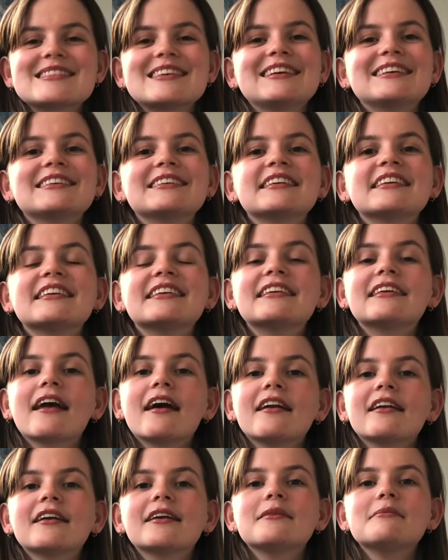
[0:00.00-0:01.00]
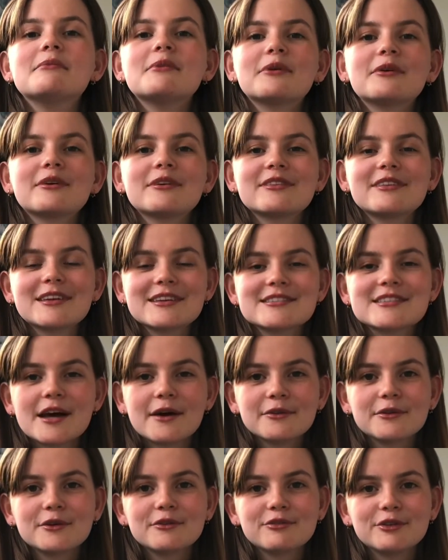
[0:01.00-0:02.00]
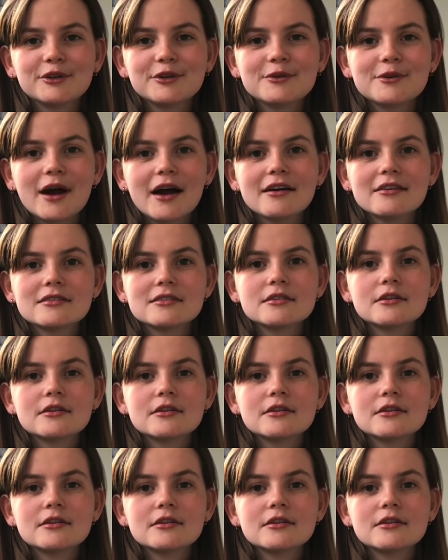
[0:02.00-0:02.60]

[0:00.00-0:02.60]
and getting more things out there for you guys.